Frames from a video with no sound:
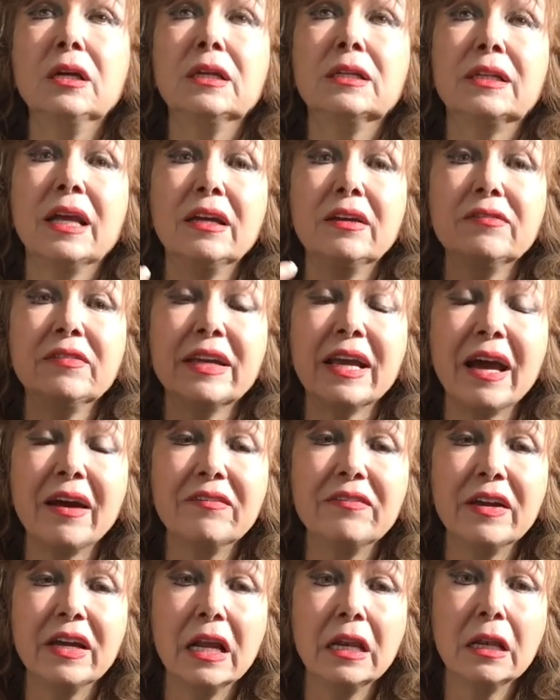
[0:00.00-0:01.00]
Then we have
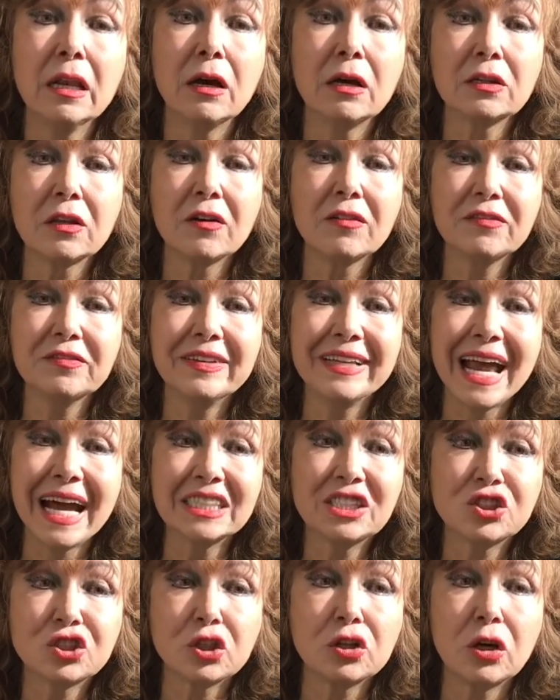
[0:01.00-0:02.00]
a lot of
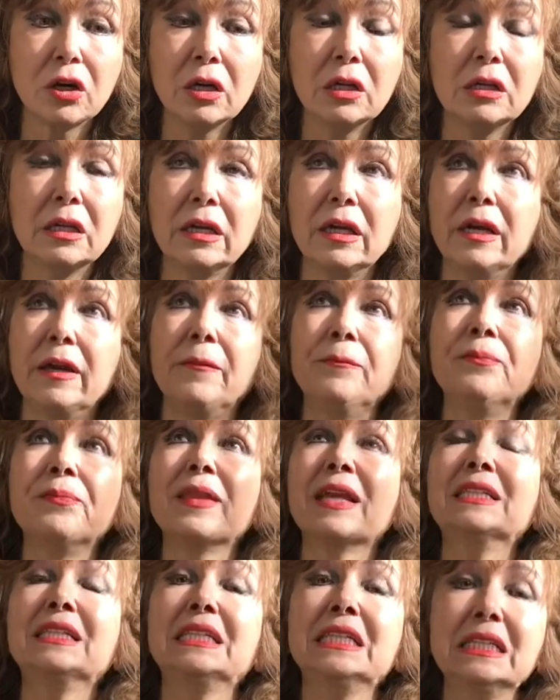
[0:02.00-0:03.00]
natural
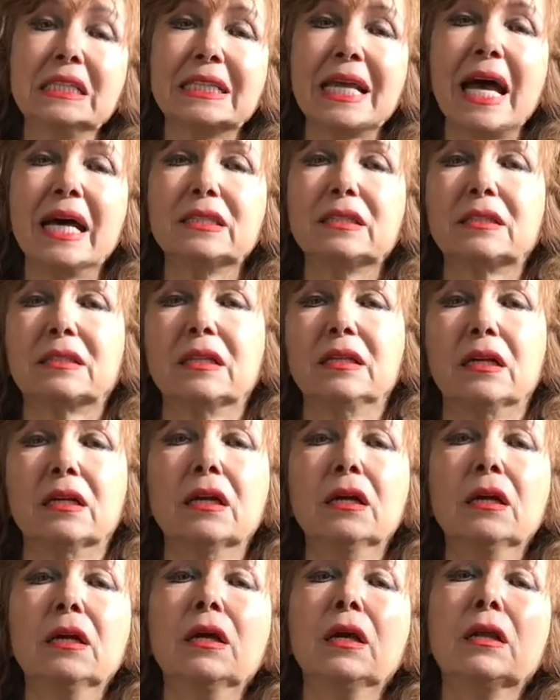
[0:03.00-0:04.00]
disaster,
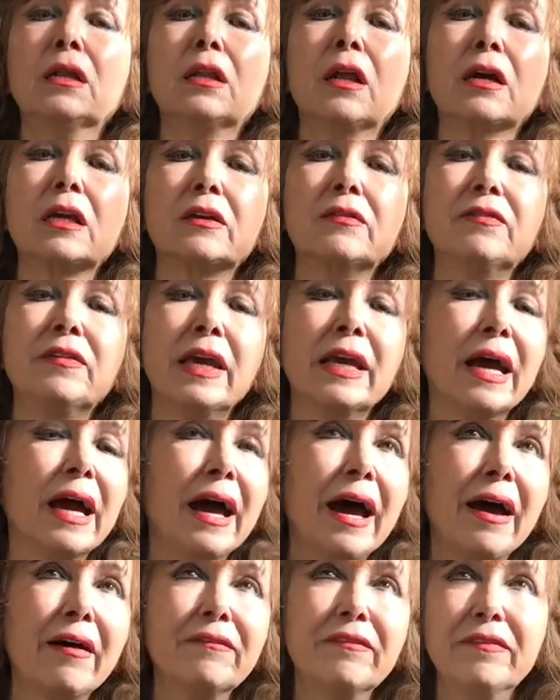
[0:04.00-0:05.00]
like we
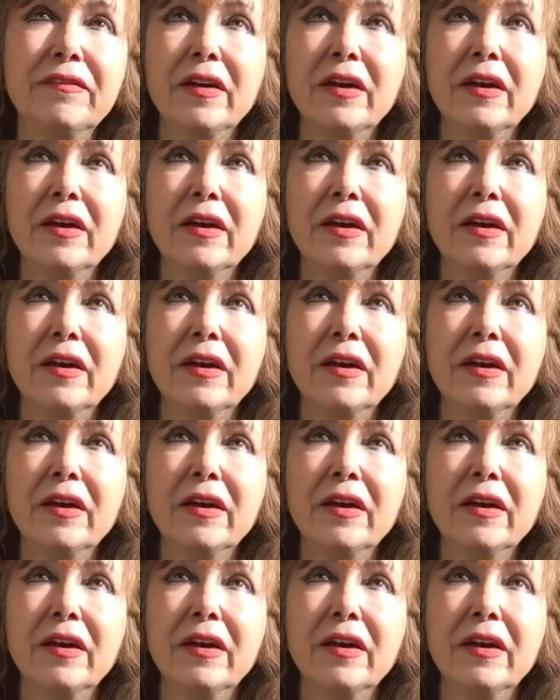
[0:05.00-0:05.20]
have